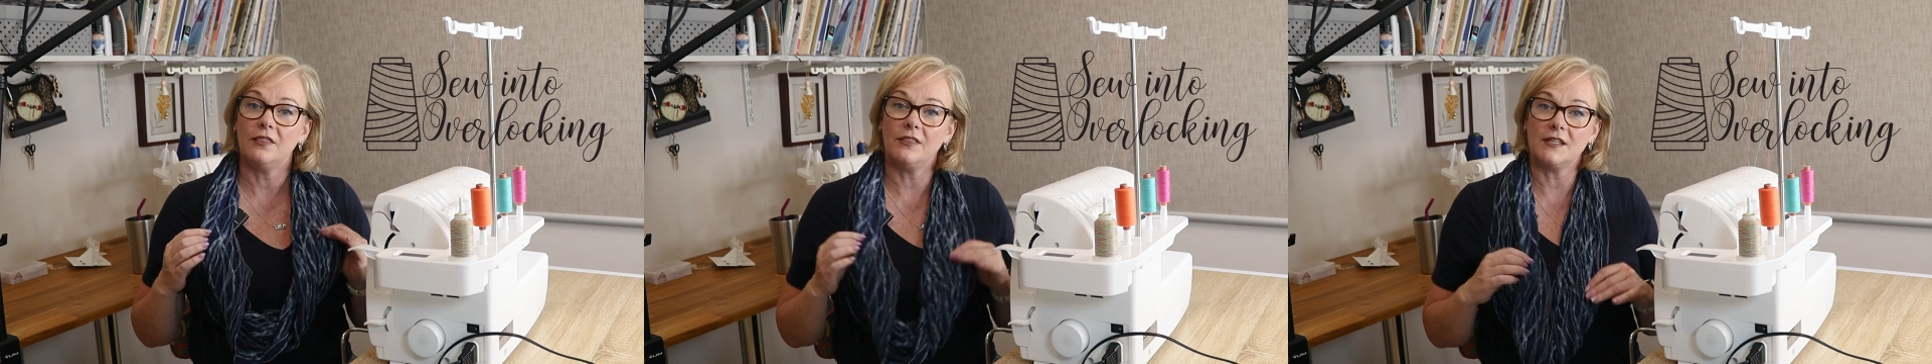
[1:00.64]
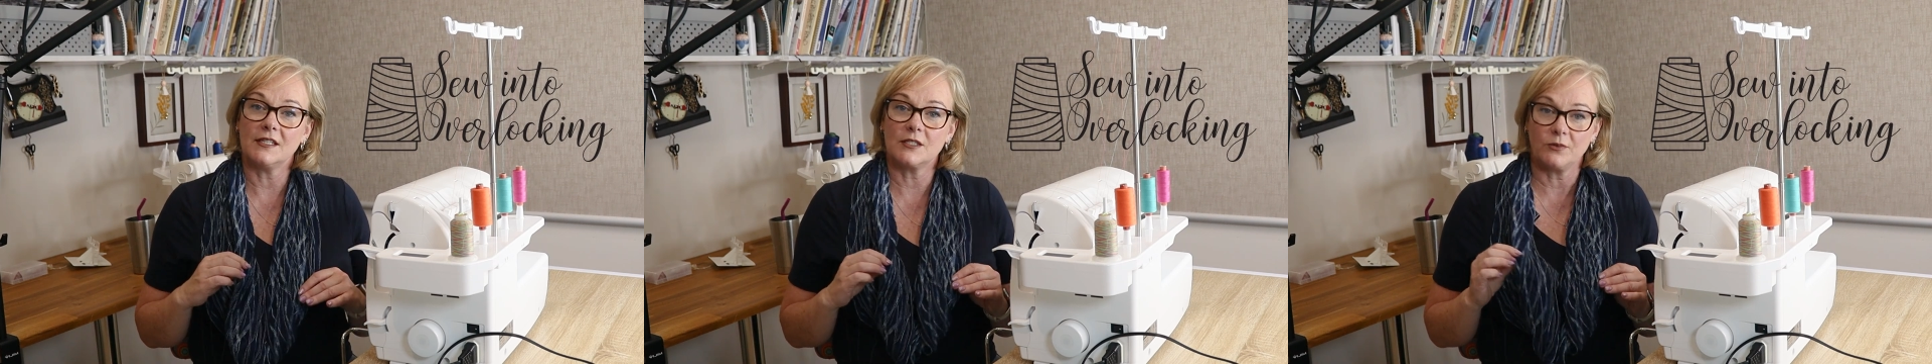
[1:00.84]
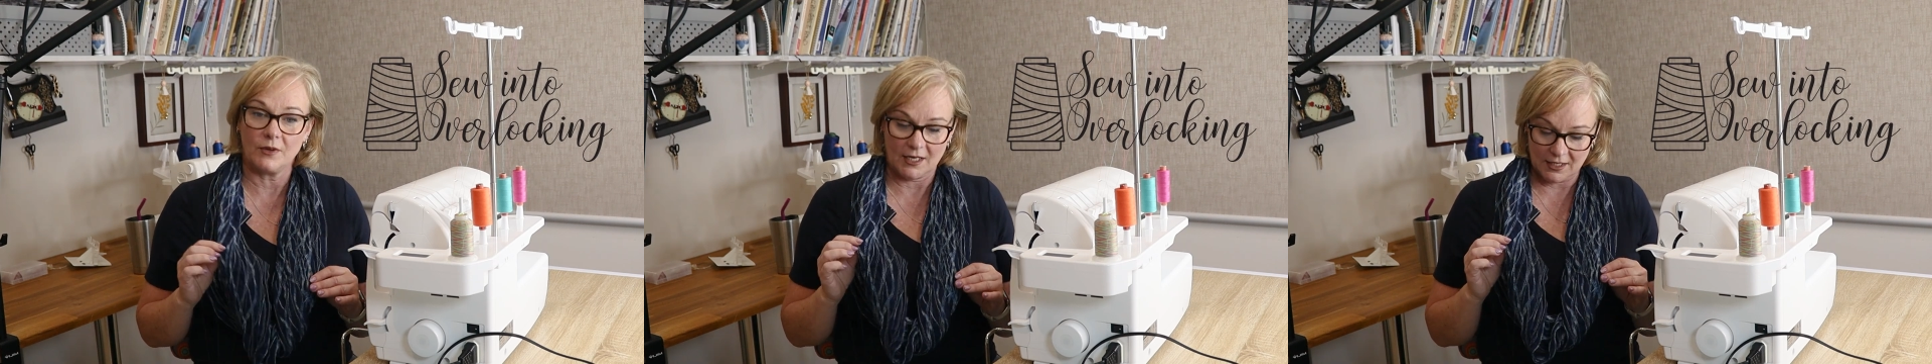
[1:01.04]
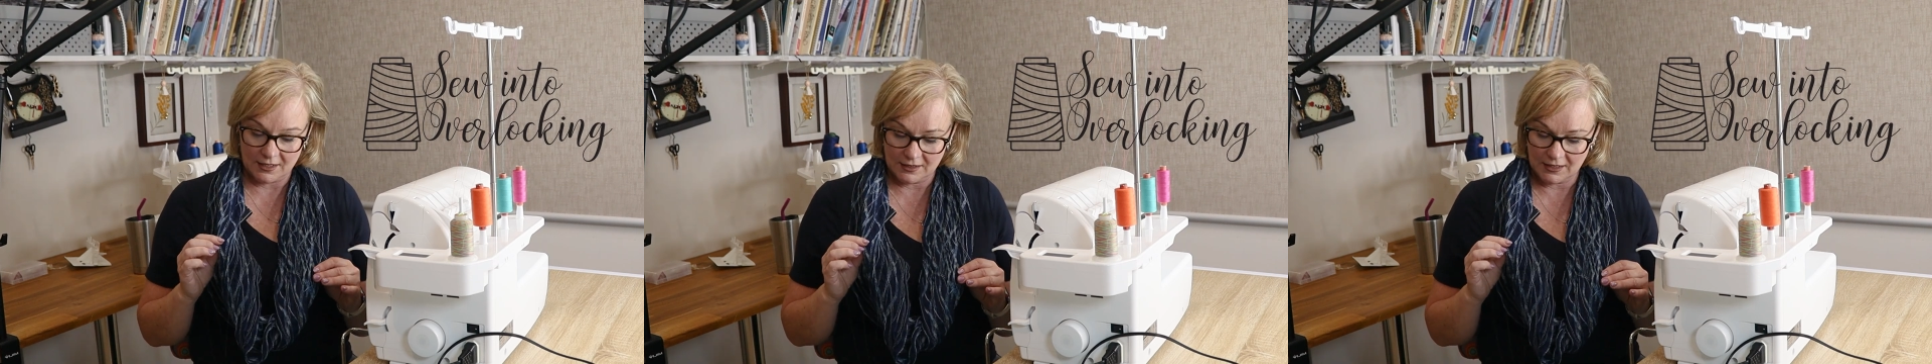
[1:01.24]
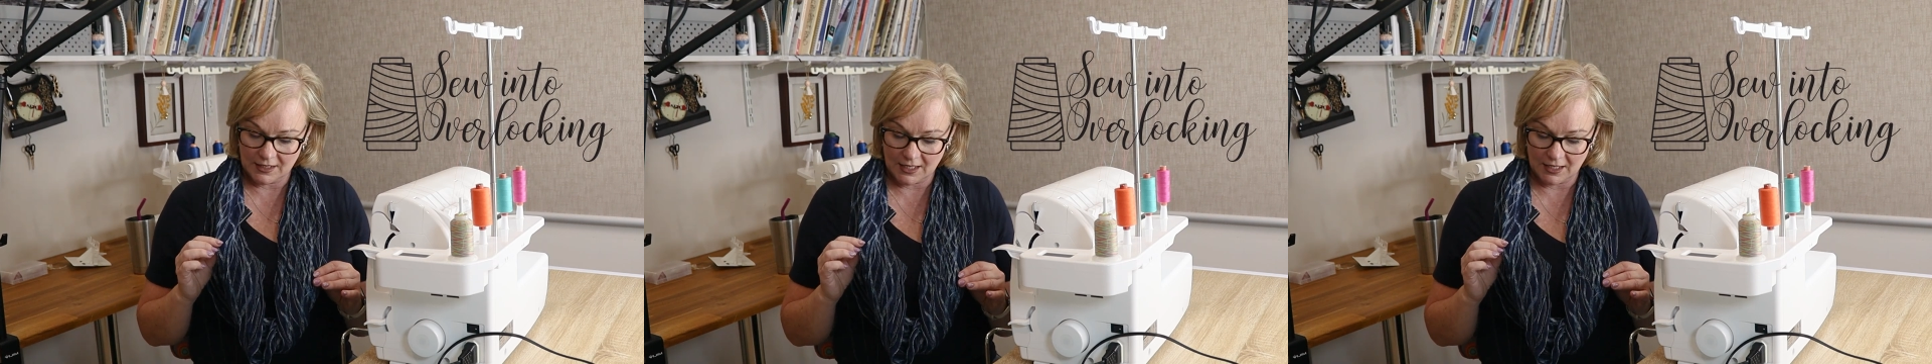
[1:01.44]
This
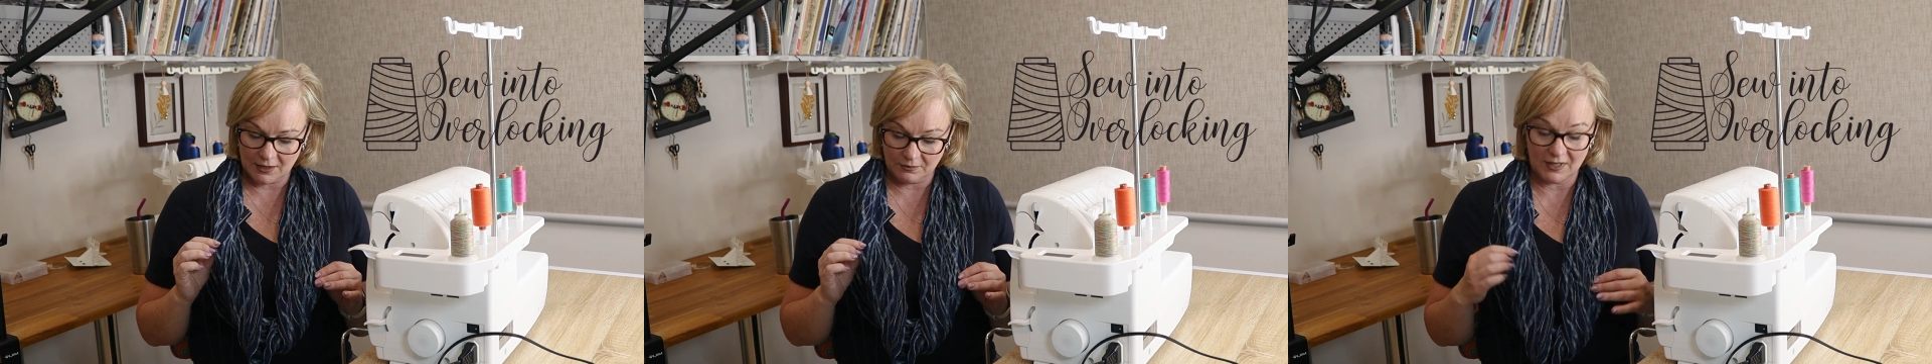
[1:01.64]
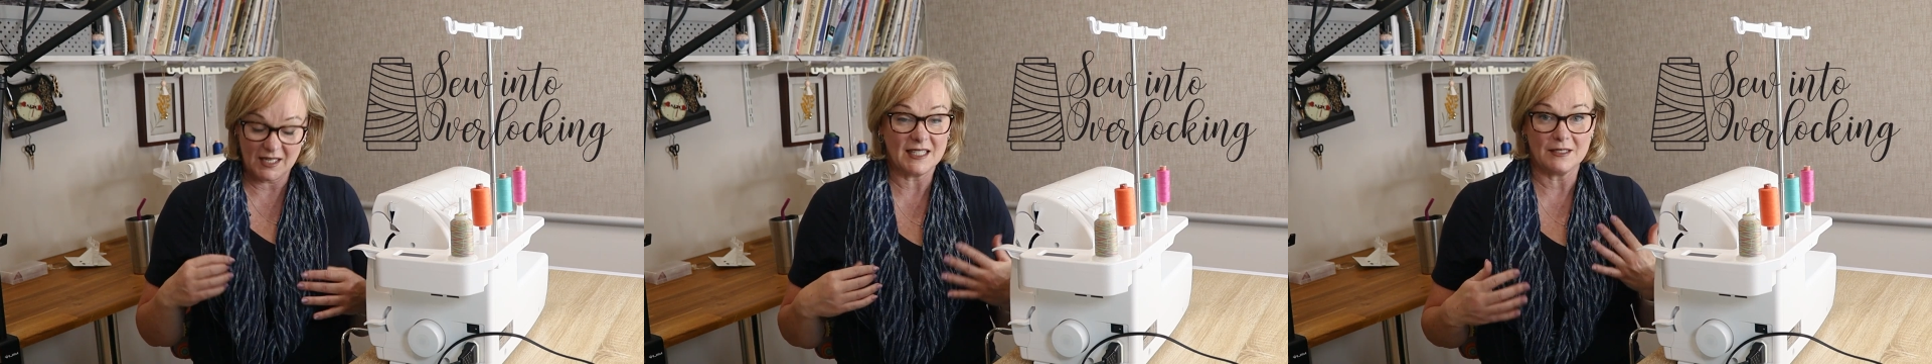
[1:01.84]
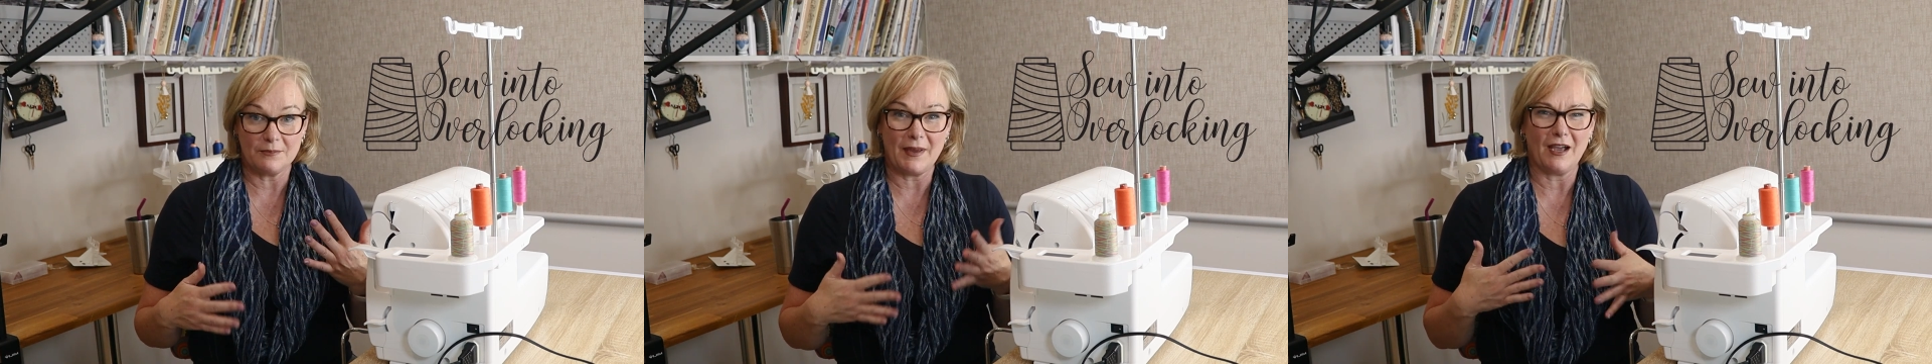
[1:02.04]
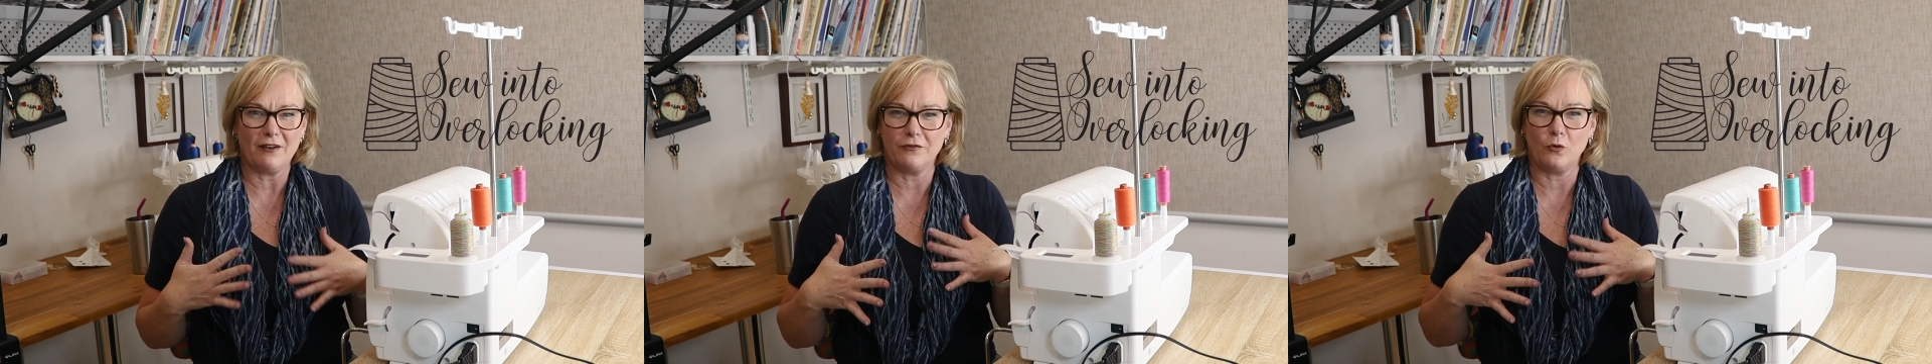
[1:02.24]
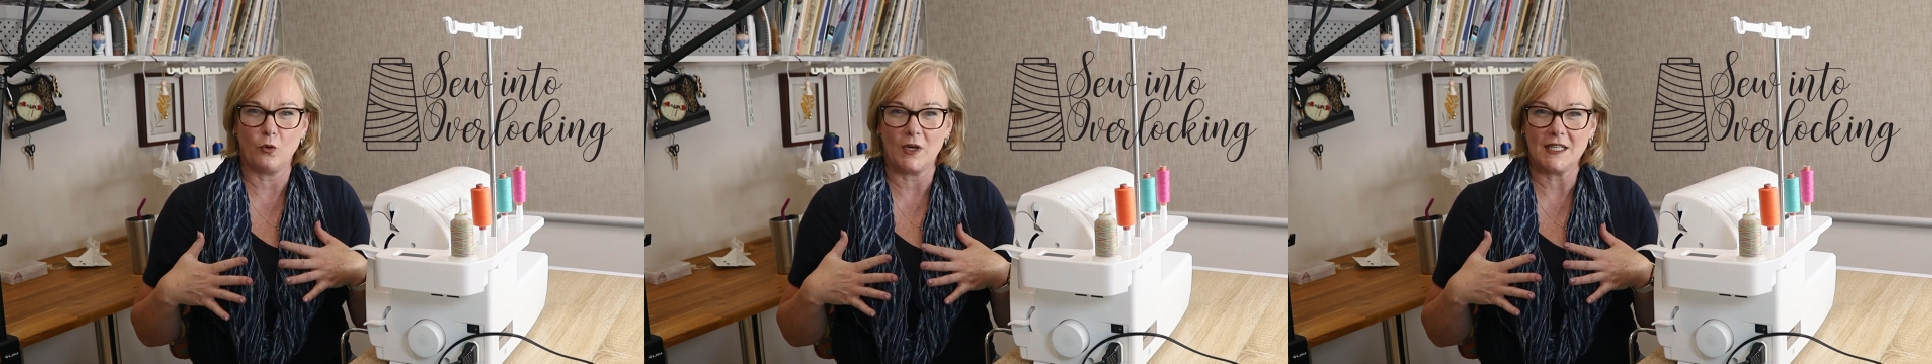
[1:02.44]
one is
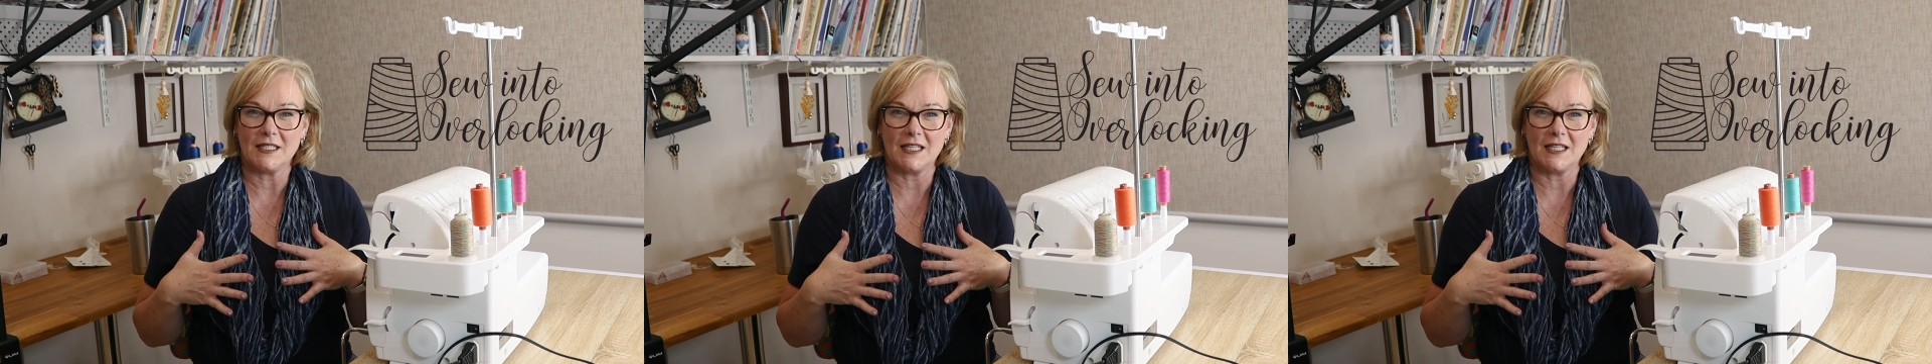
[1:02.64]
about 40